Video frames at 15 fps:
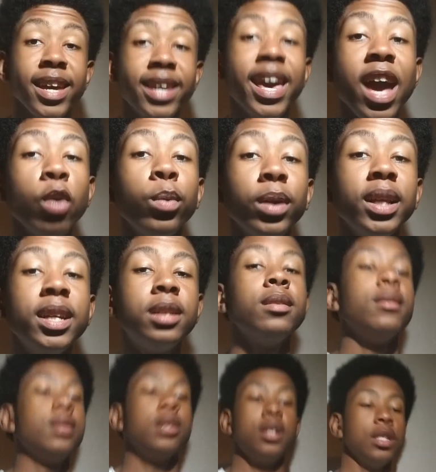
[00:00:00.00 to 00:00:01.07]
He can't really,
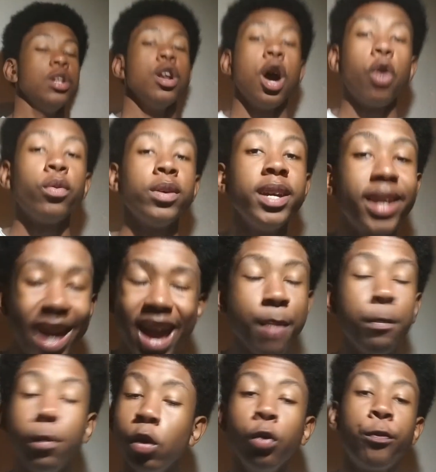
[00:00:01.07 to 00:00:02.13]
you know, he
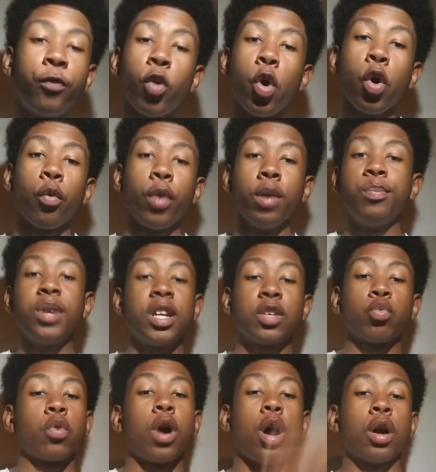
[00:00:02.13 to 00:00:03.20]
can't move forward because
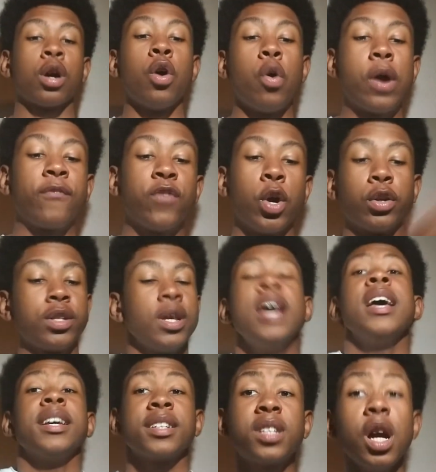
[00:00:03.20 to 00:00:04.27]
we're all going
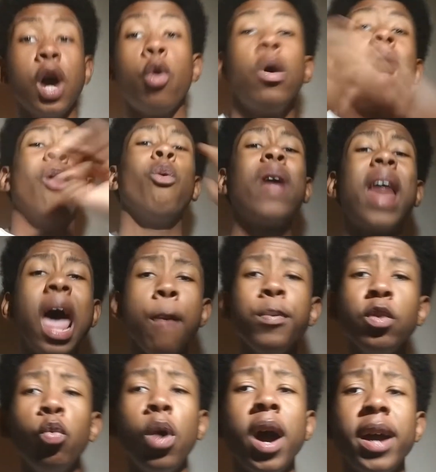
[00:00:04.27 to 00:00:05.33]
first. So what
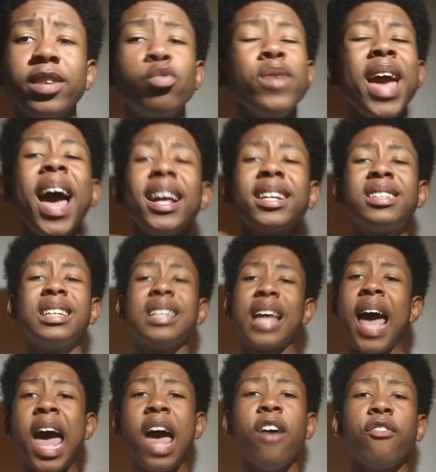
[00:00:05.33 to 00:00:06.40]
happened was we had to
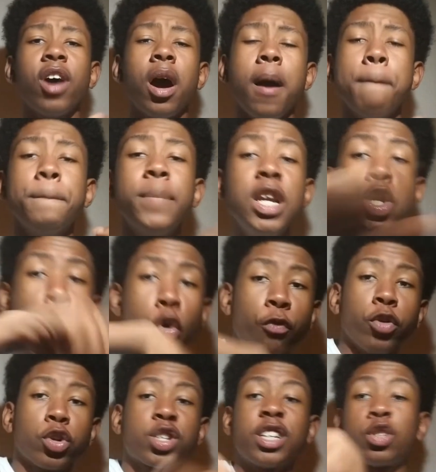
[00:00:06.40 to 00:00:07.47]
have a
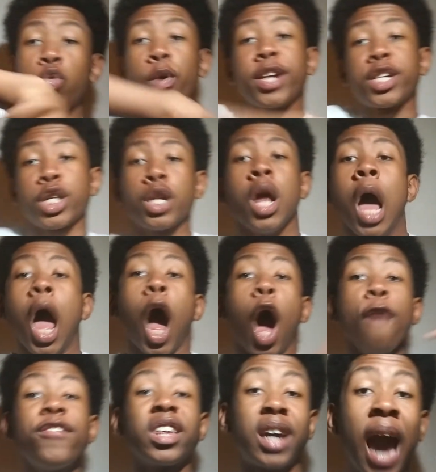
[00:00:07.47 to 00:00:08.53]
maneuver situation
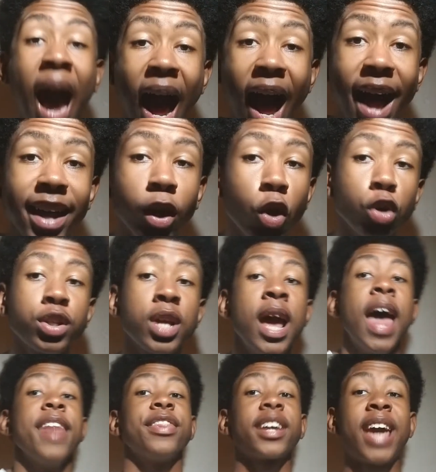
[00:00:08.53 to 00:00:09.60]
of the Kyles.
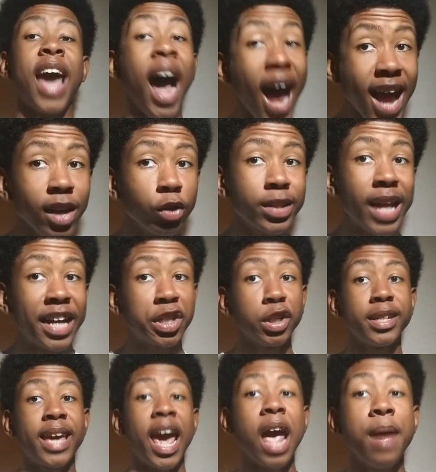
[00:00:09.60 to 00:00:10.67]
The Kyles
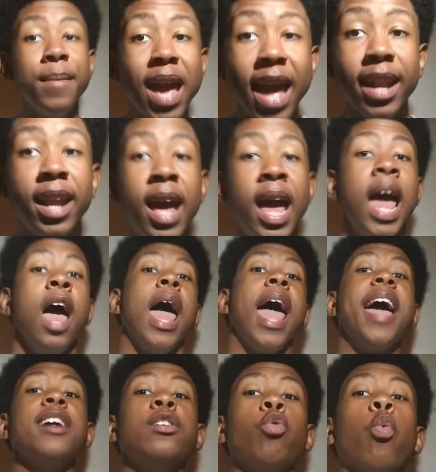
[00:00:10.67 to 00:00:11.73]
actually came in,
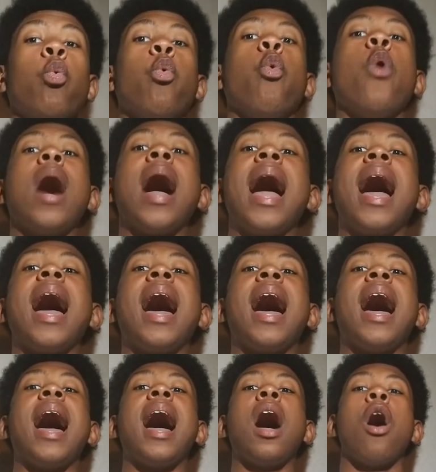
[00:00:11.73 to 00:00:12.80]
and
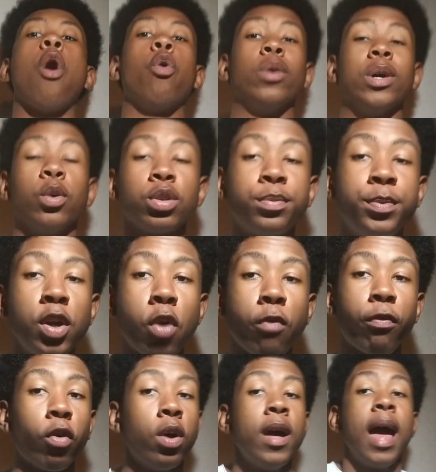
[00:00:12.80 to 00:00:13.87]
wow, it was
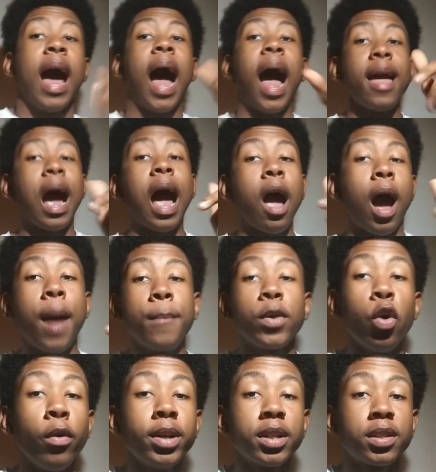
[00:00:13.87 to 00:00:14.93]
beautiful. I'm
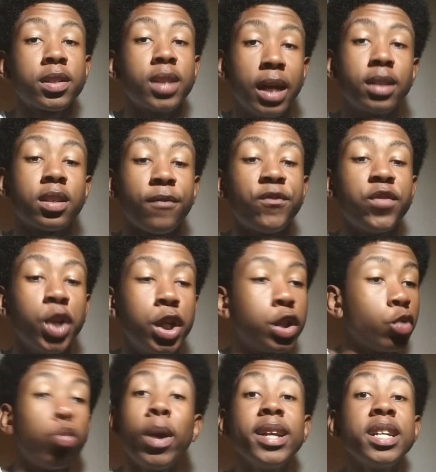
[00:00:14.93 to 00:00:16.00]
going to send some
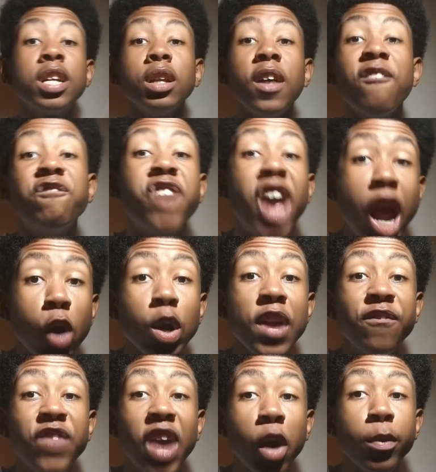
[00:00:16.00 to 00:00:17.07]
footage. Wait till the
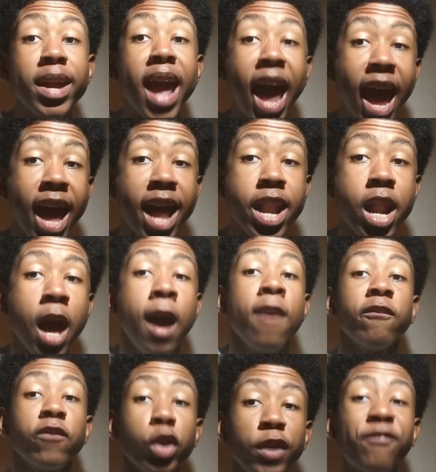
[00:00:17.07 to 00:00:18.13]
very, very end
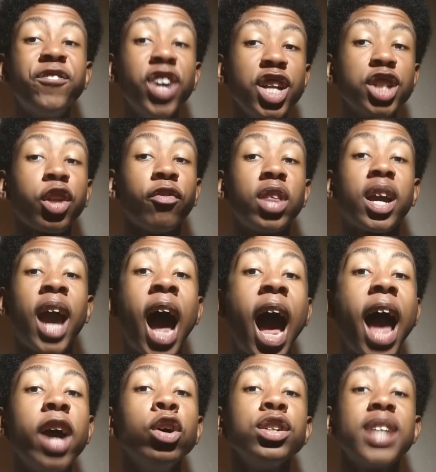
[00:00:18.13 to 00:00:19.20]
for the footage of the
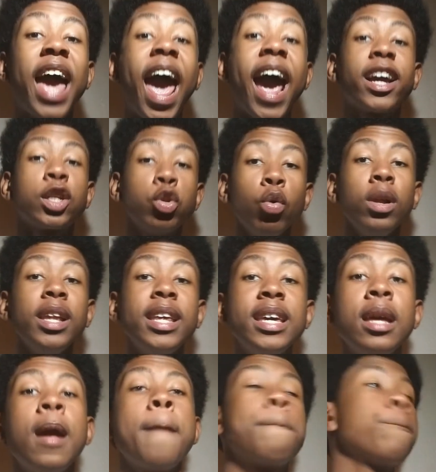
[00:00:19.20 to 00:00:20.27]
Kyles
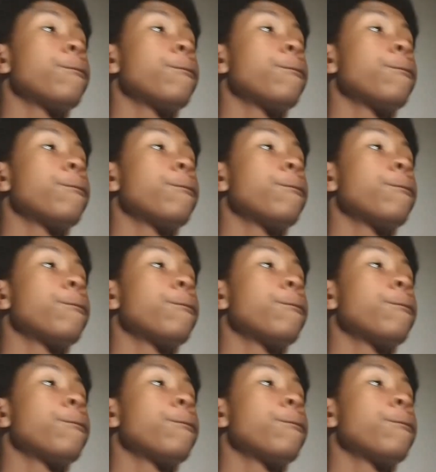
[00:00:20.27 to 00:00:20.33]
actually.